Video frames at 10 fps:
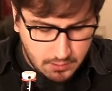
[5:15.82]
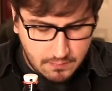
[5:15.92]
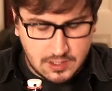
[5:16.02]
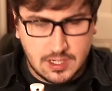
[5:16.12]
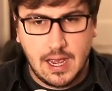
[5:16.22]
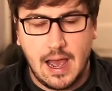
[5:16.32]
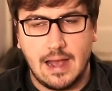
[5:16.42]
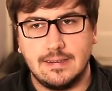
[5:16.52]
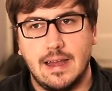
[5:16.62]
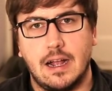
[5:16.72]
do have to say it
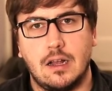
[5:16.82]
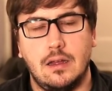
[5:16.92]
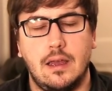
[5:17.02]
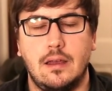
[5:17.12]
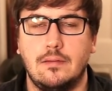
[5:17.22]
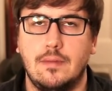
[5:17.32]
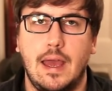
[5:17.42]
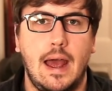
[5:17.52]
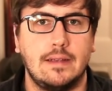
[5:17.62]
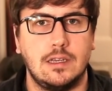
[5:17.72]
has that it
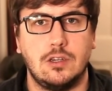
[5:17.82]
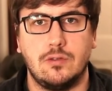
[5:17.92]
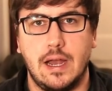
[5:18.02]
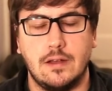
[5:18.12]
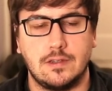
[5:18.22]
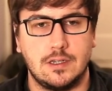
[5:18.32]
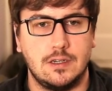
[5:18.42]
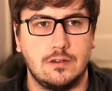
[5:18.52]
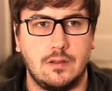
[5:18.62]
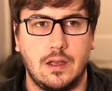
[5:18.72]
has a treehouse
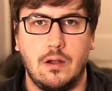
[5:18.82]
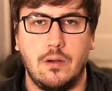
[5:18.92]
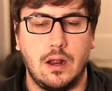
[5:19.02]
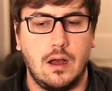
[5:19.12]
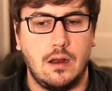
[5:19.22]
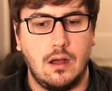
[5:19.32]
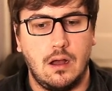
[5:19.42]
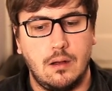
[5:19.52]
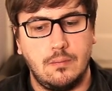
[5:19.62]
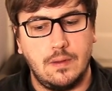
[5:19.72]
signature thing going on.
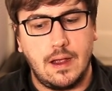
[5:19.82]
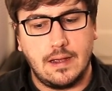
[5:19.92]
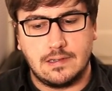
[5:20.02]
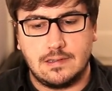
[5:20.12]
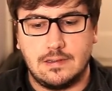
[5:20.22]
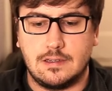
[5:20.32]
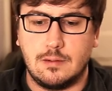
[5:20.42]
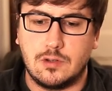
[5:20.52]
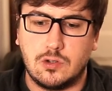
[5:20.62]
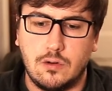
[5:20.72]
Um, there has
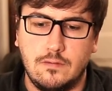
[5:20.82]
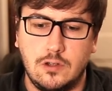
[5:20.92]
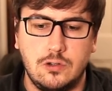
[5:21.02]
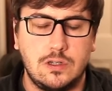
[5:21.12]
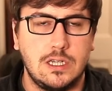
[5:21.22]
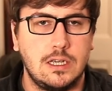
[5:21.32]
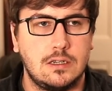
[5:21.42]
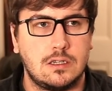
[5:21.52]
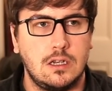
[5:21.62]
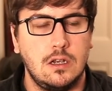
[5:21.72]
some sort of
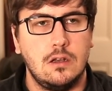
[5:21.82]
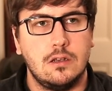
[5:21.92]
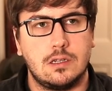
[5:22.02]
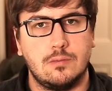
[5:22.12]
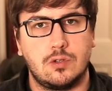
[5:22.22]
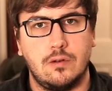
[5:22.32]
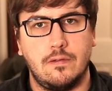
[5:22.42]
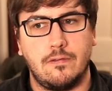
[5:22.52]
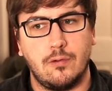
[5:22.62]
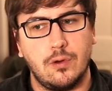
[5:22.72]
juiciness, some sort of
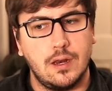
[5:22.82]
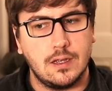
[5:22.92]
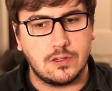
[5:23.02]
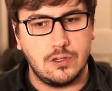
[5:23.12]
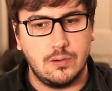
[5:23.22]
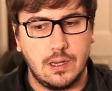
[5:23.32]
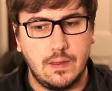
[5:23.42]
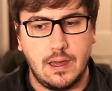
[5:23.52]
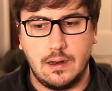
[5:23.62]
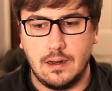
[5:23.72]
fruitiness to it
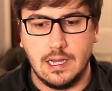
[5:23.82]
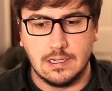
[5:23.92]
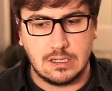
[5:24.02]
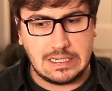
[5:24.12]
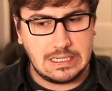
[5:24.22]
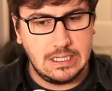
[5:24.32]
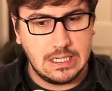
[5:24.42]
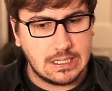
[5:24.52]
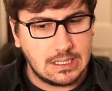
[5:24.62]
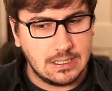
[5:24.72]
that is
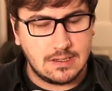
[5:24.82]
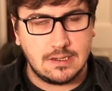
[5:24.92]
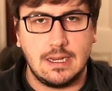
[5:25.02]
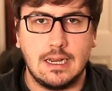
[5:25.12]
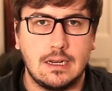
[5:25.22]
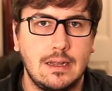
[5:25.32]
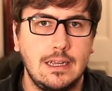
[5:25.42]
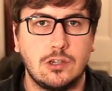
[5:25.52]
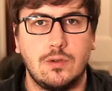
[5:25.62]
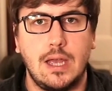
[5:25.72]
just
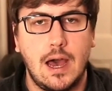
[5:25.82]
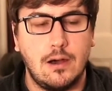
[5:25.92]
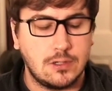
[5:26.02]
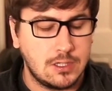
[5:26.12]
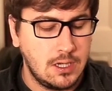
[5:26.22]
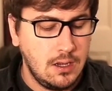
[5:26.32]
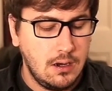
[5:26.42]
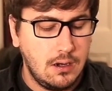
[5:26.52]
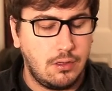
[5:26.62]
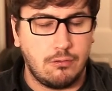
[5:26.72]
distinctly treehouse
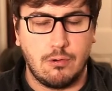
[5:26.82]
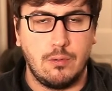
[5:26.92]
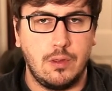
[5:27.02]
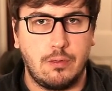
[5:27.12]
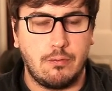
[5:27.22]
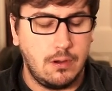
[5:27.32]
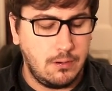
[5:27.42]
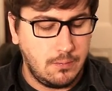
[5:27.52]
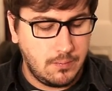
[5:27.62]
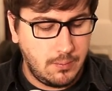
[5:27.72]
through and
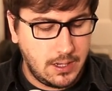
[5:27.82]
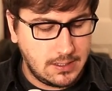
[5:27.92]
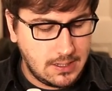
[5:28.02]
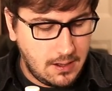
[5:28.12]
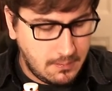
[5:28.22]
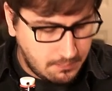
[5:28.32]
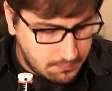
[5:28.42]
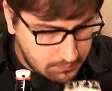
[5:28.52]
through. But um,